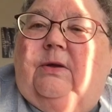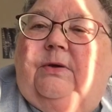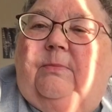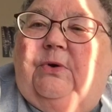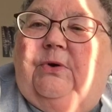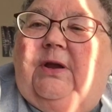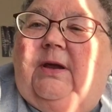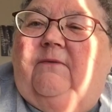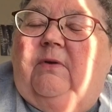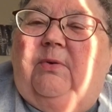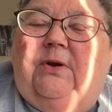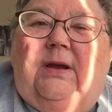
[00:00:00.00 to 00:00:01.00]
Morning
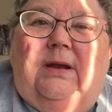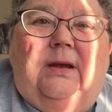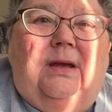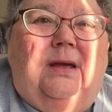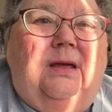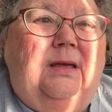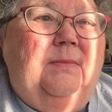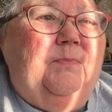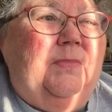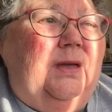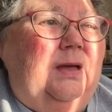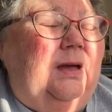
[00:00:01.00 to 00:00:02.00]
everybody.
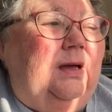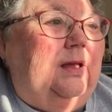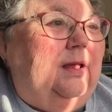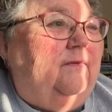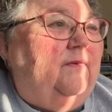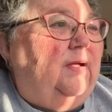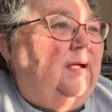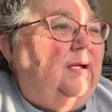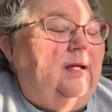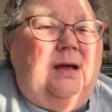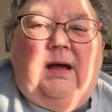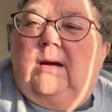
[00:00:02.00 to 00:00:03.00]
I have
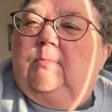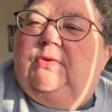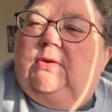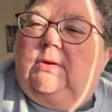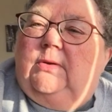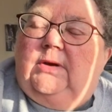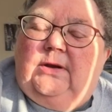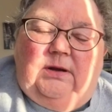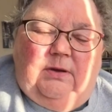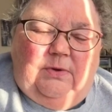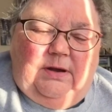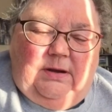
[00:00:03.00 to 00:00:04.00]
absolutely
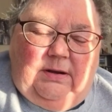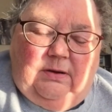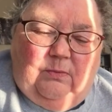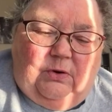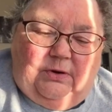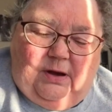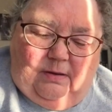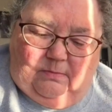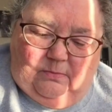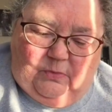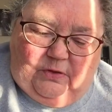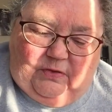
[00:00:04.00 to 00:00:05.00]
no idea what
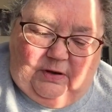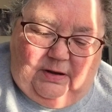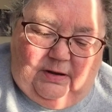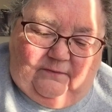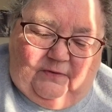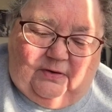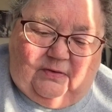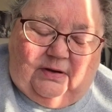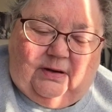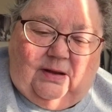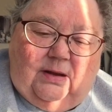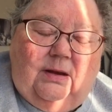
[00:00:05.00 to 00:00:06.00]
happened with the live
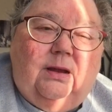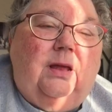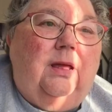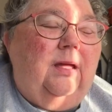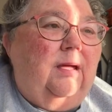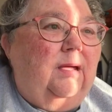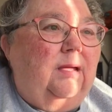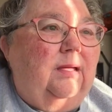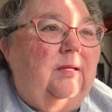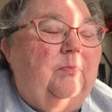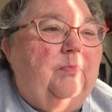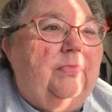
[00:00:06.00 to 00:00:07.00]
yesterday.
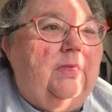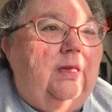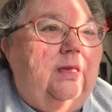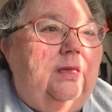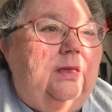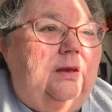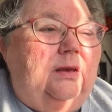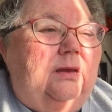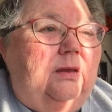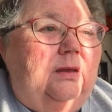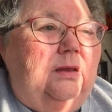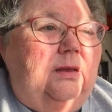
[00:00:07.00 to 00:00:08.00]
It
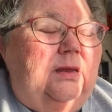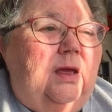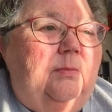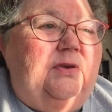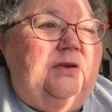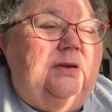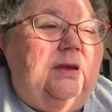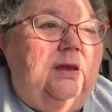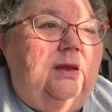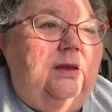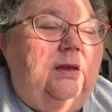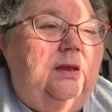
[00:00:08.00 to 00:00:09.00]
kept
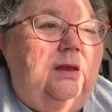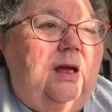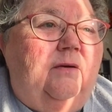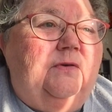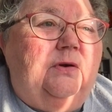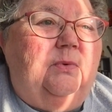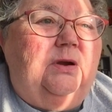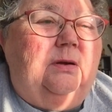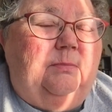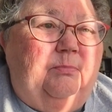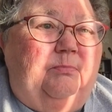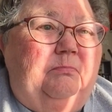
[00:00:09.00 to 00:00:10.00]
saying after we'd
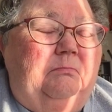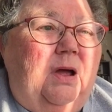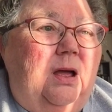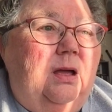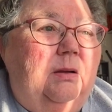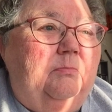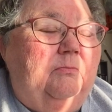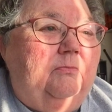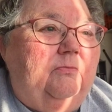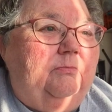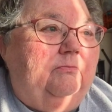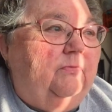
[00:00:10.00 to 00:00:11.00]

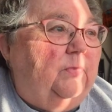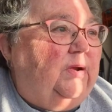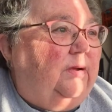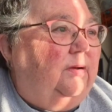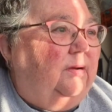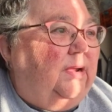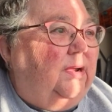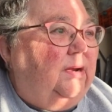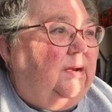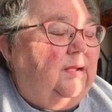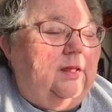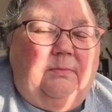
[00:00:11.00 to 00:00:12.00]
done it,
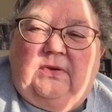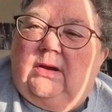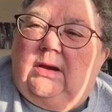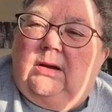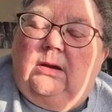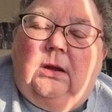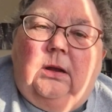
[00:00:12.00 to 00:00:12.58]
it kept saying